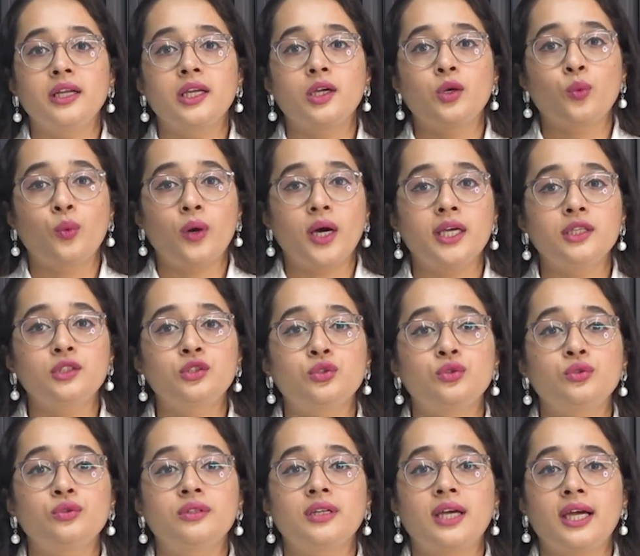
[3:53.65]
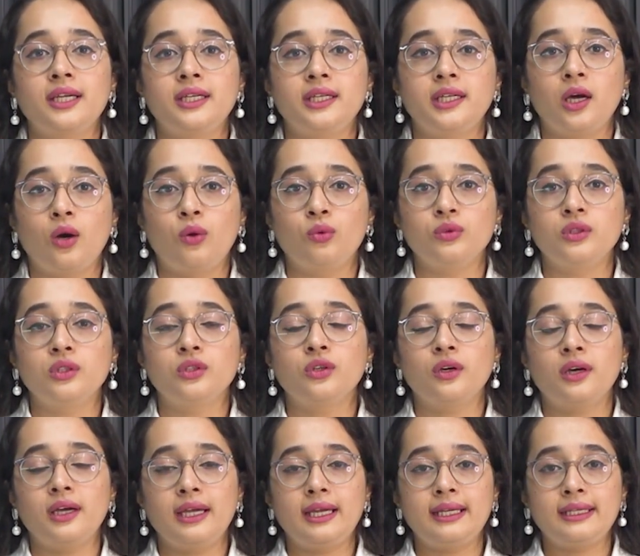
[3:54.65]
requires you to write down
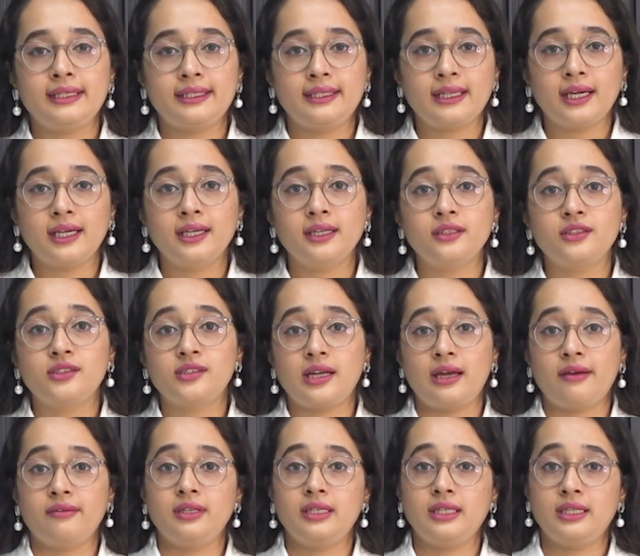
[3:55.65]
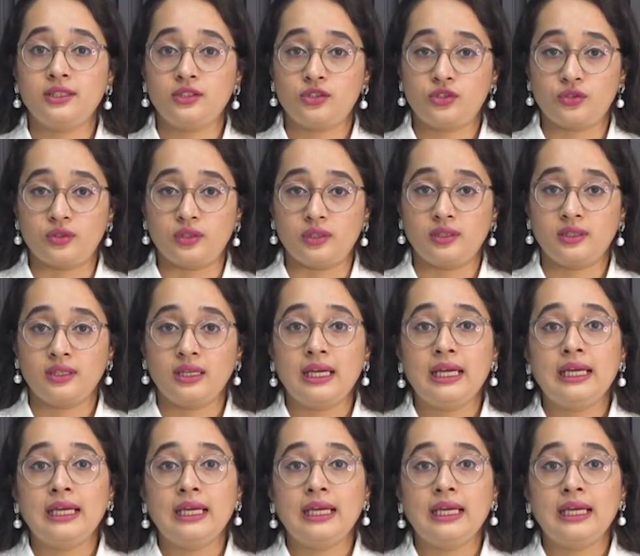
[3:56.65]
your entire travel history.